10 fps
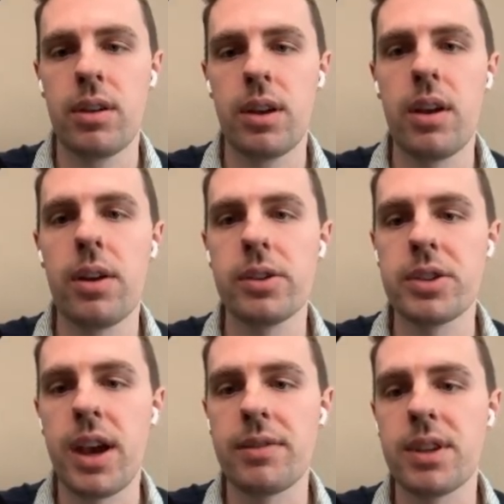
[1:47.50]
Here you'll
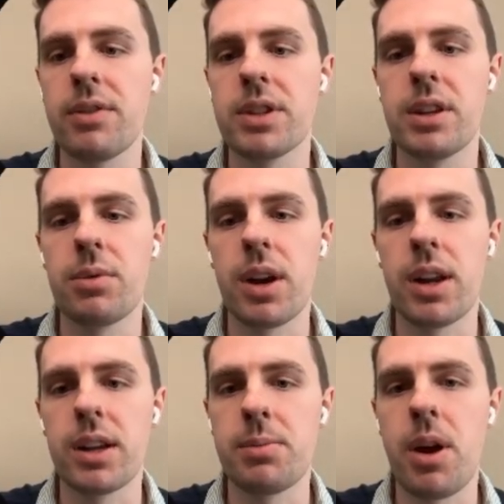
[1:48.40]
see I have 17 running
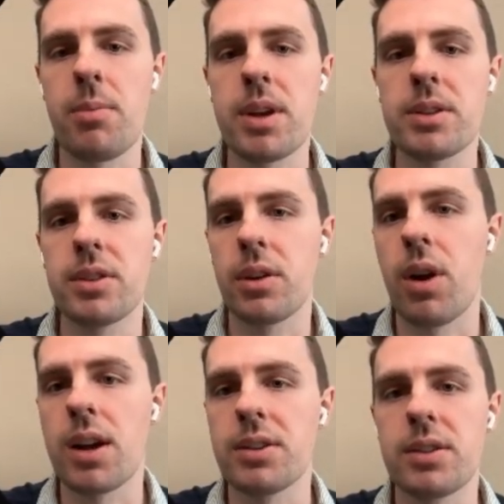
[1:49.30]
experiments
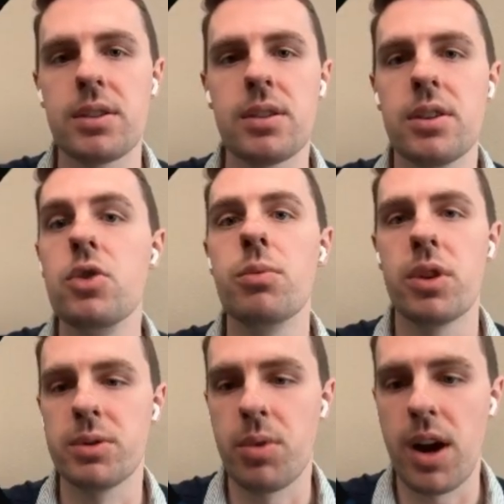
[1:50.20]
across
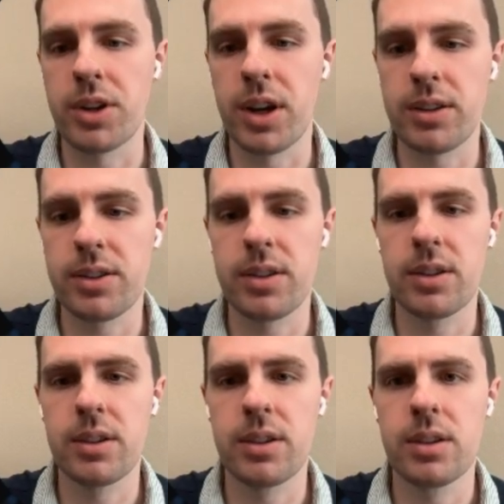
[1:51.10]
numerous projects.
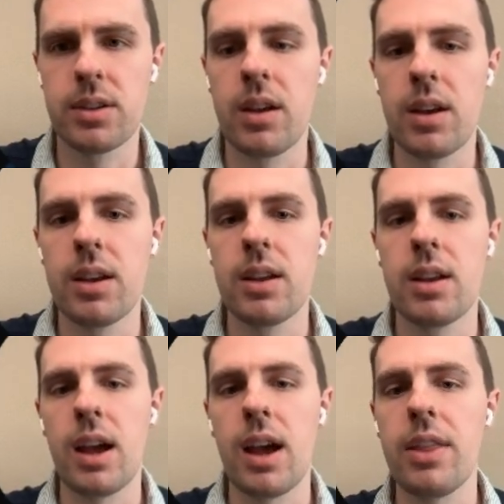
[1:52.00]

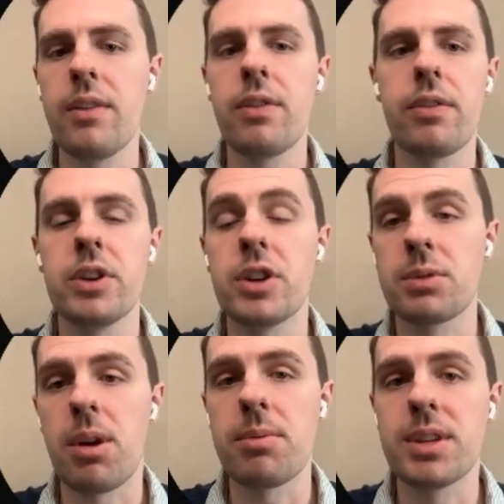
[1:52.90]
I think for feature
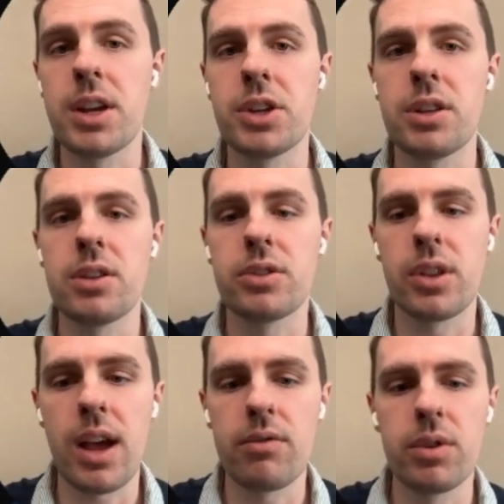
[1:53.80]
experimentation, there's a
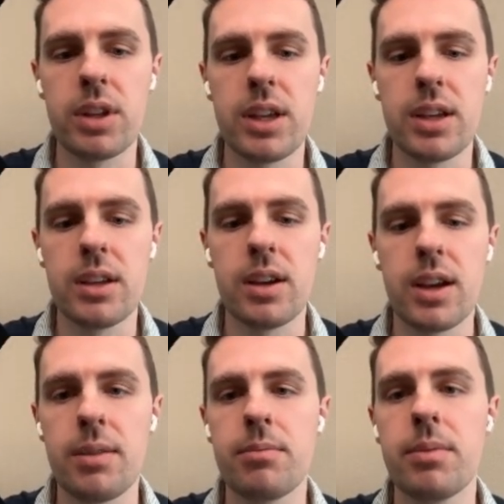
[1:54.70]
lot of really
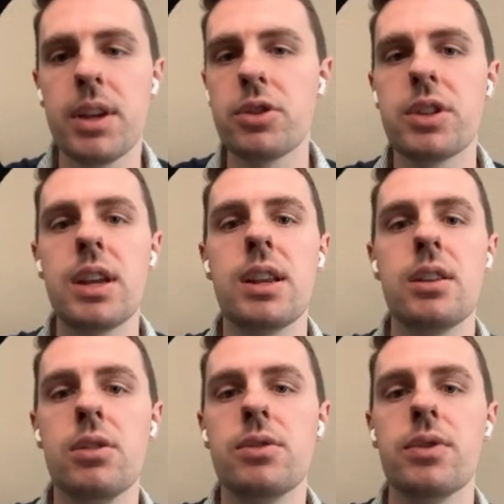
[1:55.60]
interesting
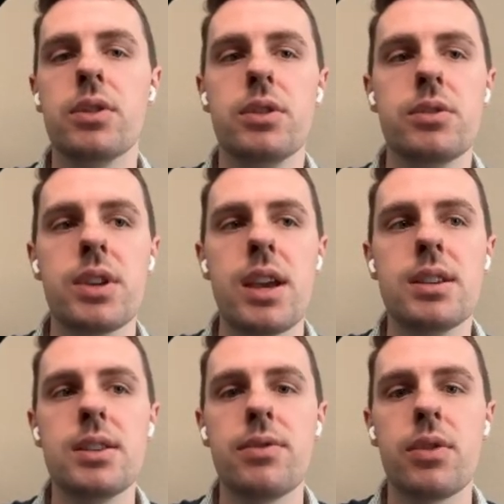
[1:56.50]
and useful use
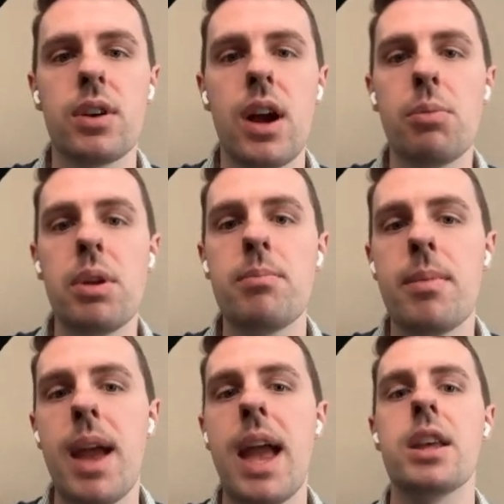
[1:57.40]
cases for
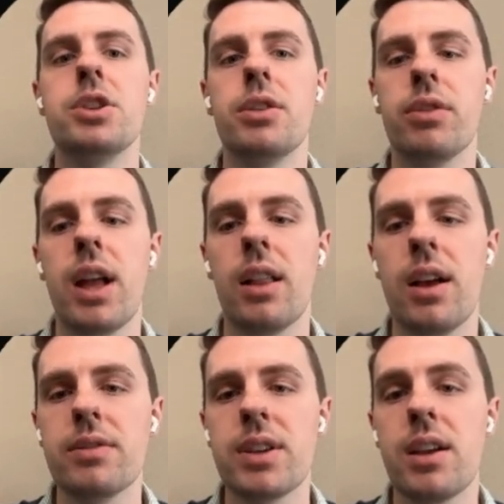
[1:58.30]
helping manage your flag
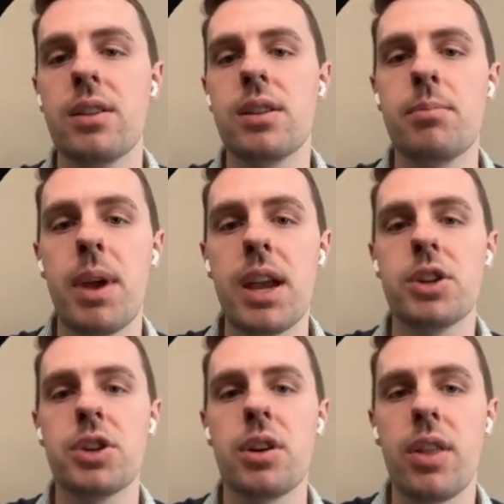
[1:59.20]
lifecycle and making
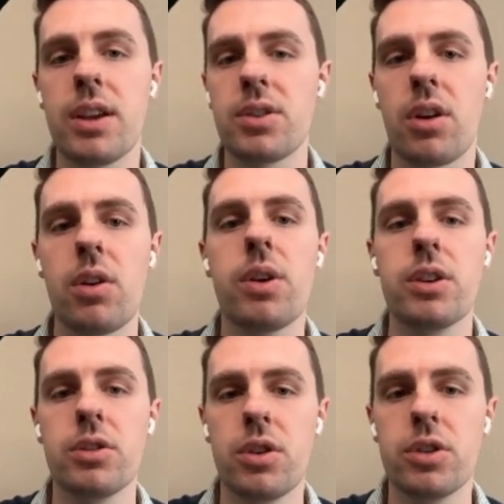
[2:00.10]
sure things aren't going